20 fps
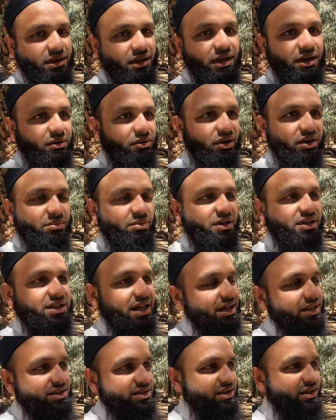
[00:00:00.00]
incredible
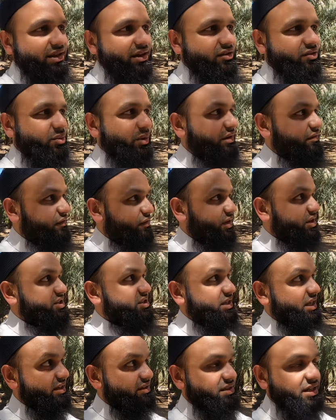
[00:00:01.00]
dates here as well
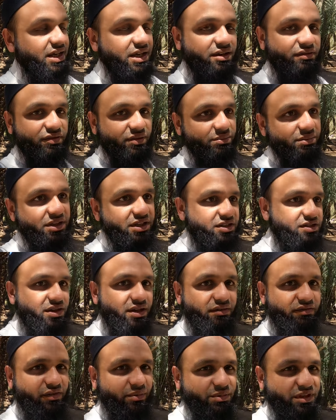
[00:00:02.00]
fresh dates taken from these
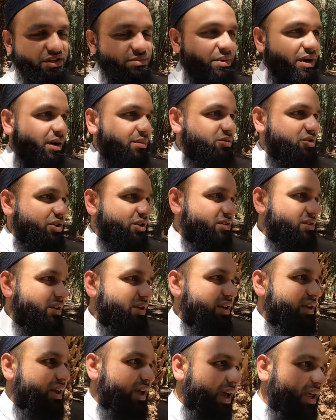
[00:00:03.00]
uh, from these palm trees
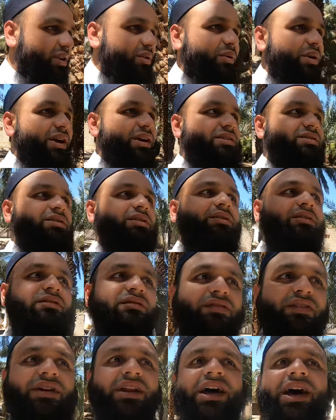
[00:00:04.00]
anyways
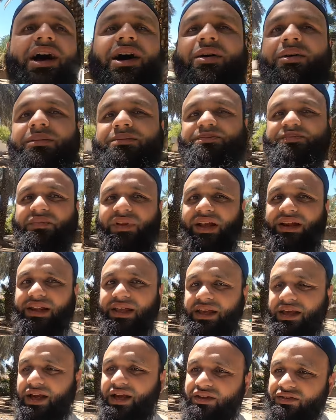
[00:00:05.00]
for now I'll
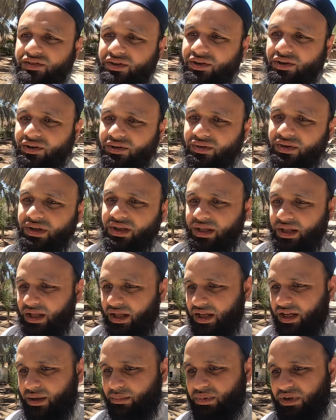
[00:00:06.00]
let you guys go
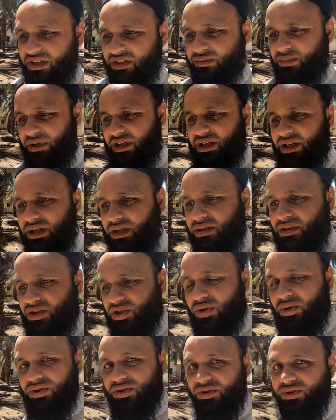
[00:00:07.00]
uh, please be
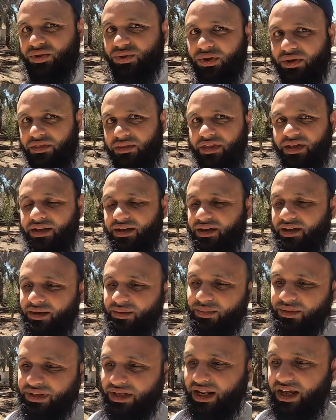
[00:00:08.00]
sure to do your thing
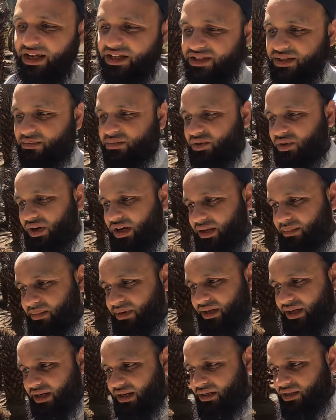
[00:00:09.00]
with the like subscribe
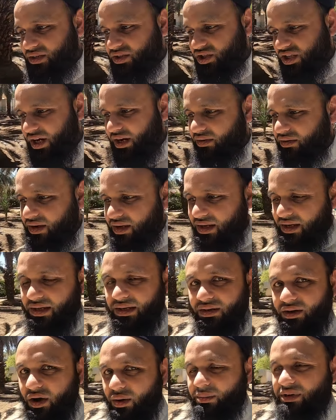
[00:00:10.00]
and sharing
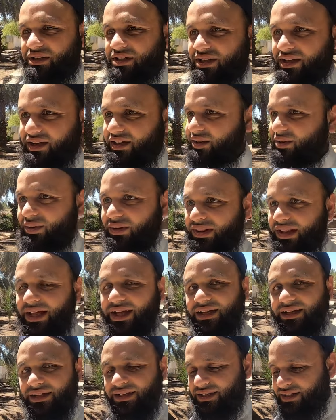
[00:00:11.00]
and commenting and all
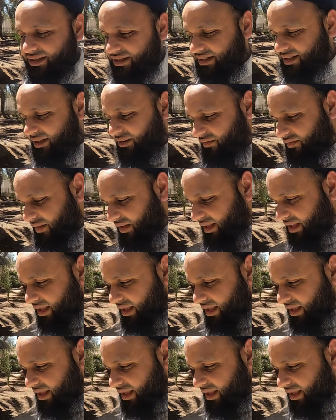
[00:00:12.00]
that stuff